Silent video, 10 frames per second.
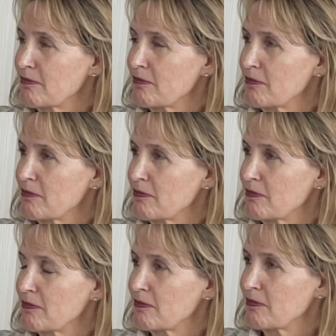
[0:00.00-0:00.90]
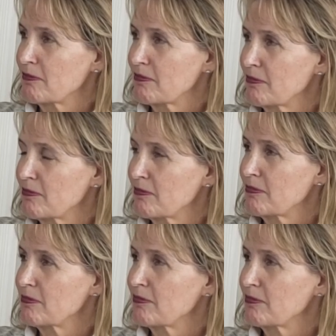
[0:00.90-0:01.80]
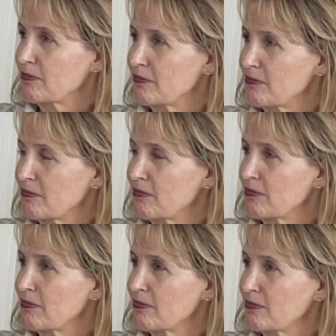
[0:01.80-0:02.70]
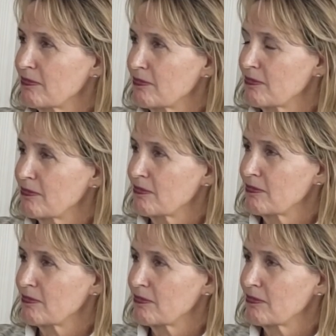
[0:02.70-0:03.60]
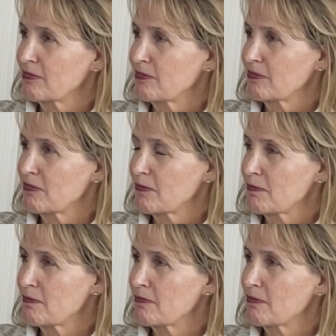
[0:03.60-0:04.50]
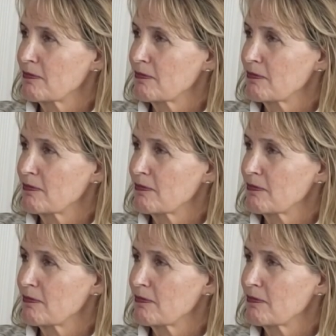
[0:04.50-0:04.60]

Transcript: The person shown says nothing.